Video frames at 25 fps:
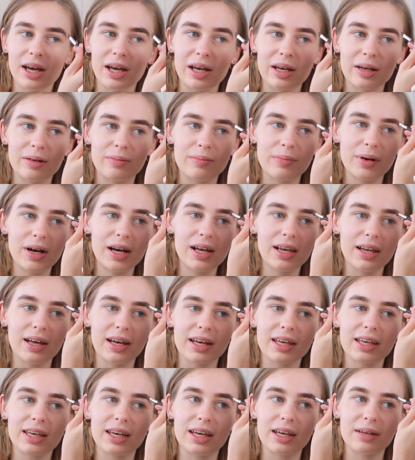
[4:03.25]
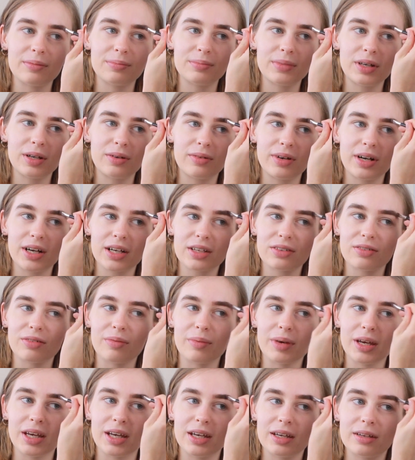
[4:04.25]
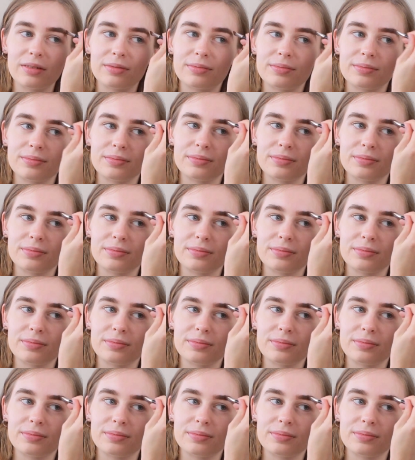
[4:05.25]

But I like it, it works for me.